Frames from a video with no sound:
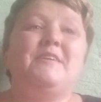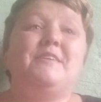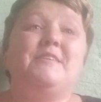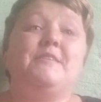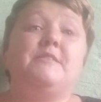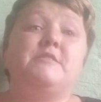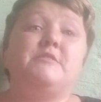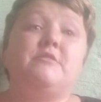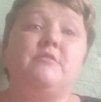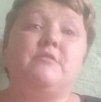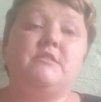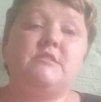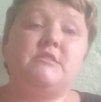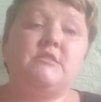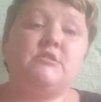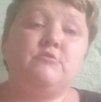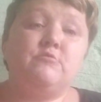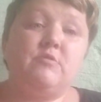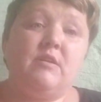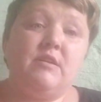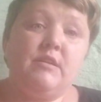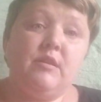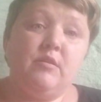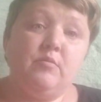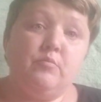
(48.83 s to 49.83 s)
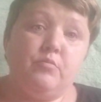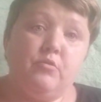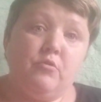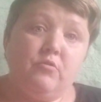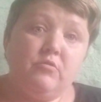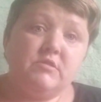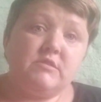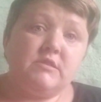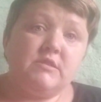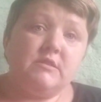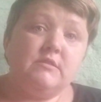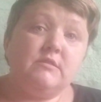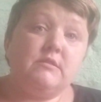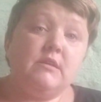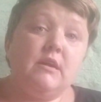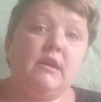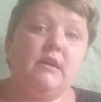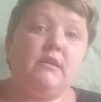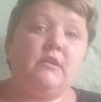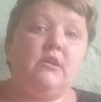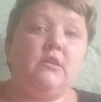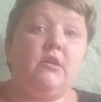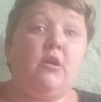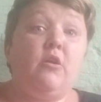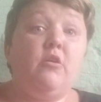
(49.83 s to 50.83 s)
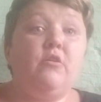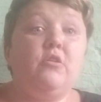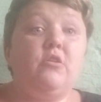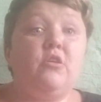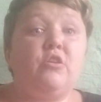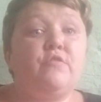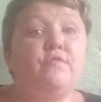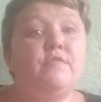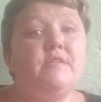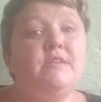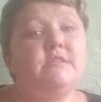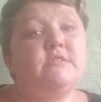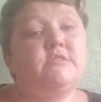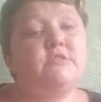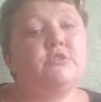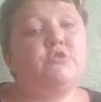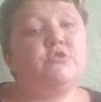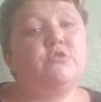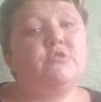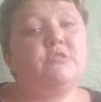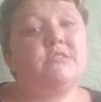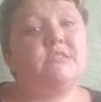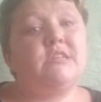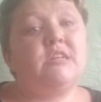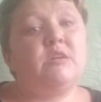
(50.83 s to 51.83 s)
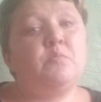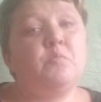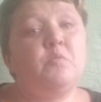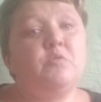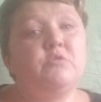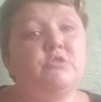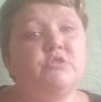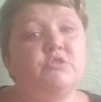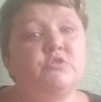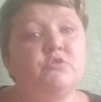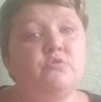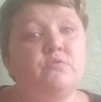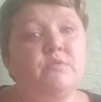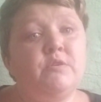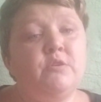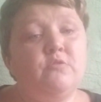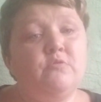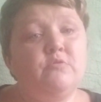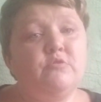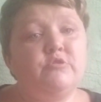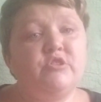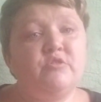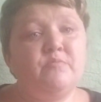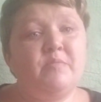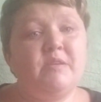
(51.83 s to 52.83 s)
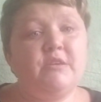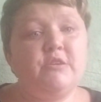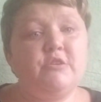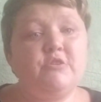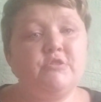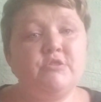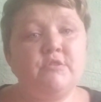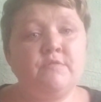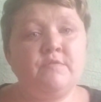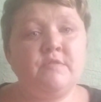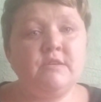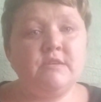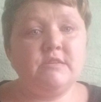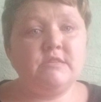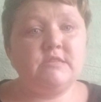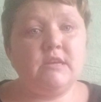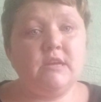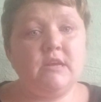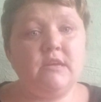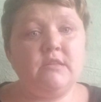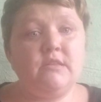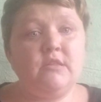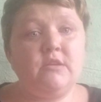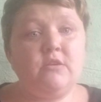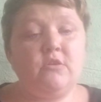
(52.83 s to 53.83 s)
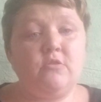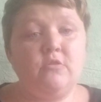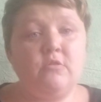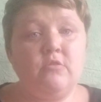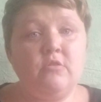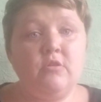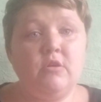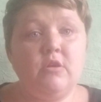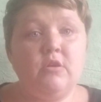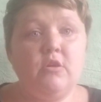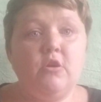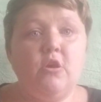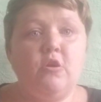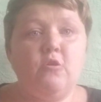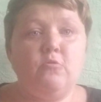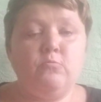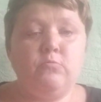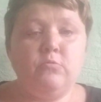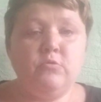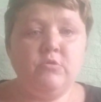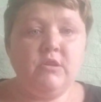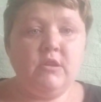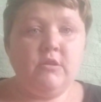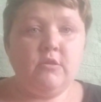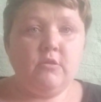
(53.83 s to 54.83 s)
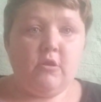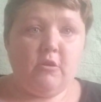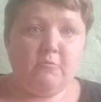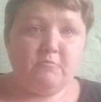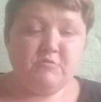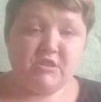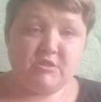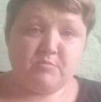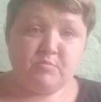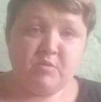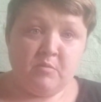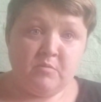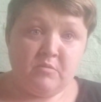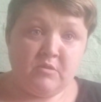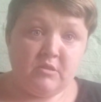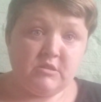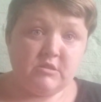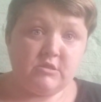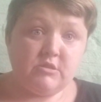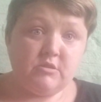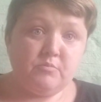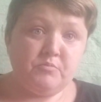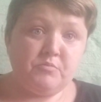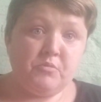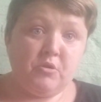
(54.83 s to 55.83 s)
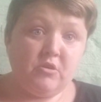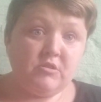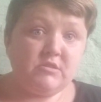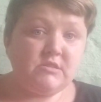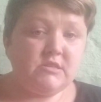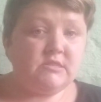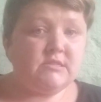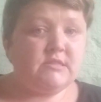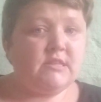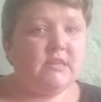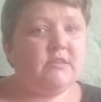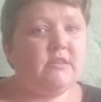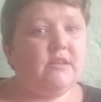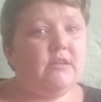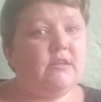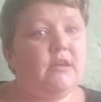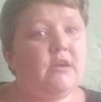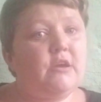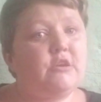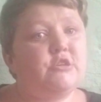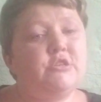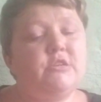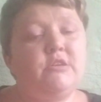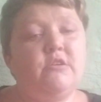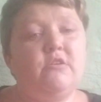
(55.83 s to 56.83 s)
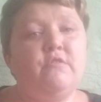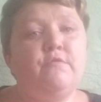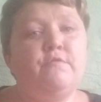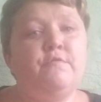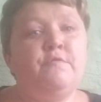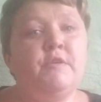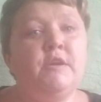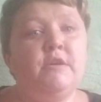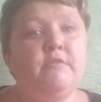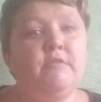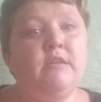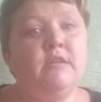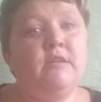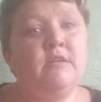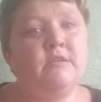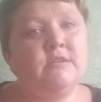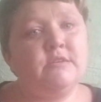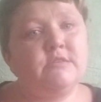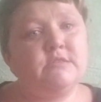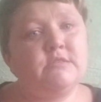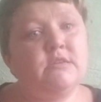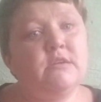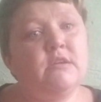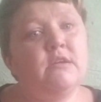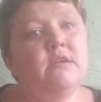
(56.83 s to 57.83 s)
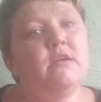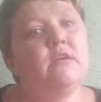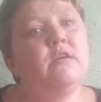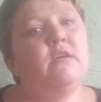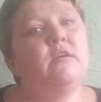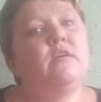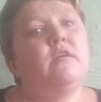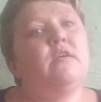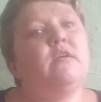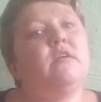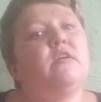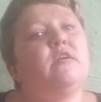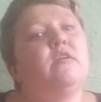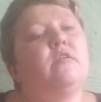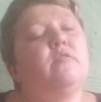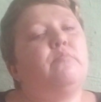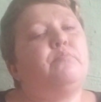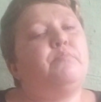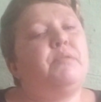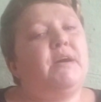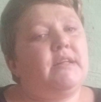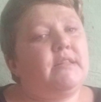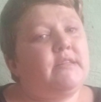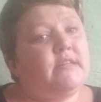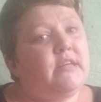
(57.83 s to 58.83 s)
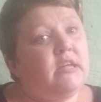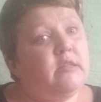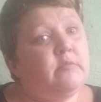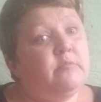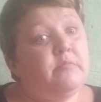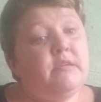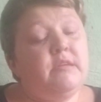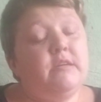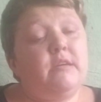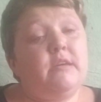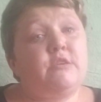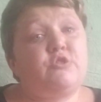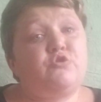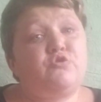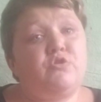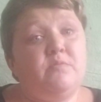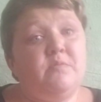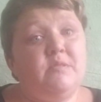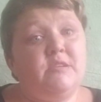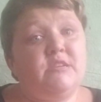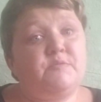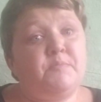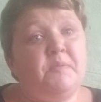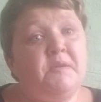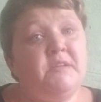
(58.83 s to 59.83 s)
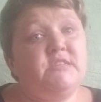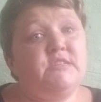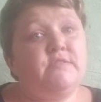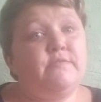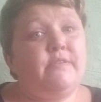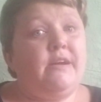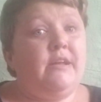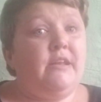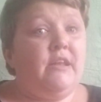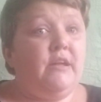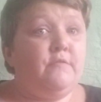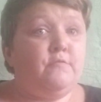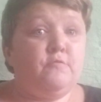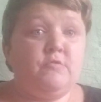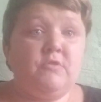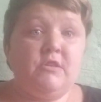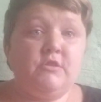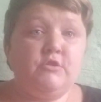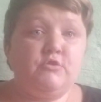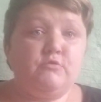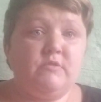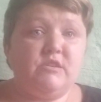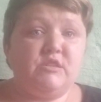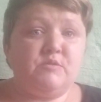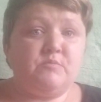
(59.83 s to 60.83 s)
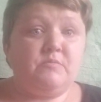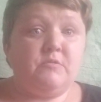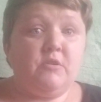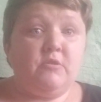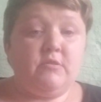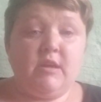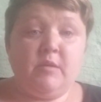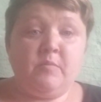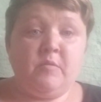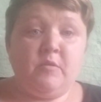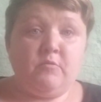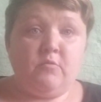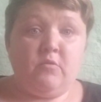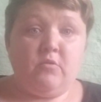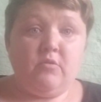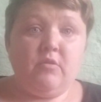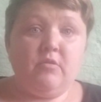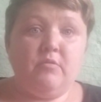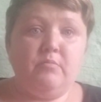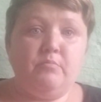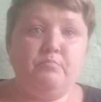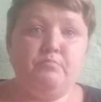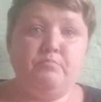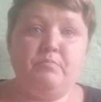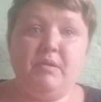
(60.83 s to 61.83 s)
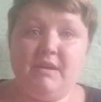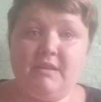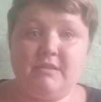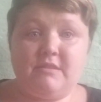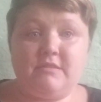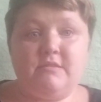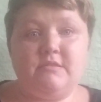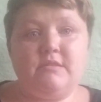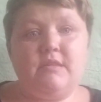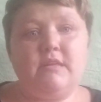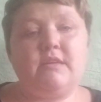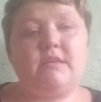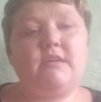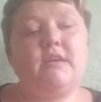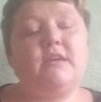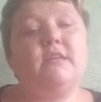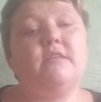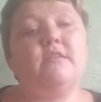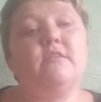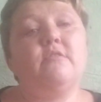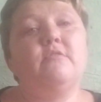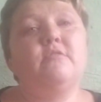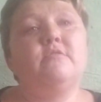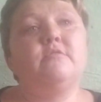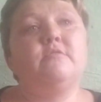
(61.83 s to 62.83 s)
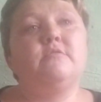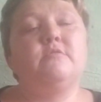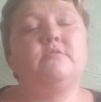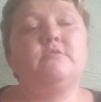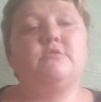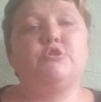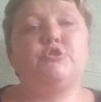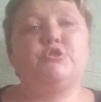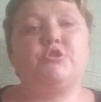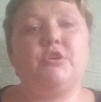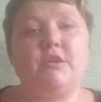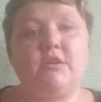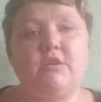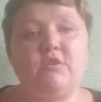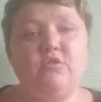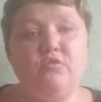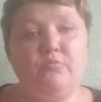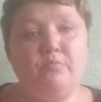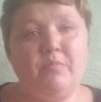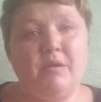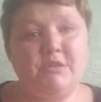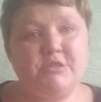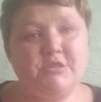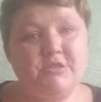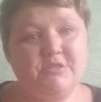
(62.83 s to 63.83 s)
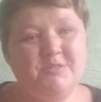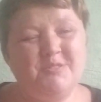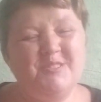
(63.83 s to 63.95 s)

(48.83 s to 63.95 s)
So this is quite important, and I know a lot of institutions like Montessori also make use of this, and there are wooden object permanence boxes that actually are very nice but can be extremely expensive. I love wooden toys, don't get me wrong, but they can shake your budget.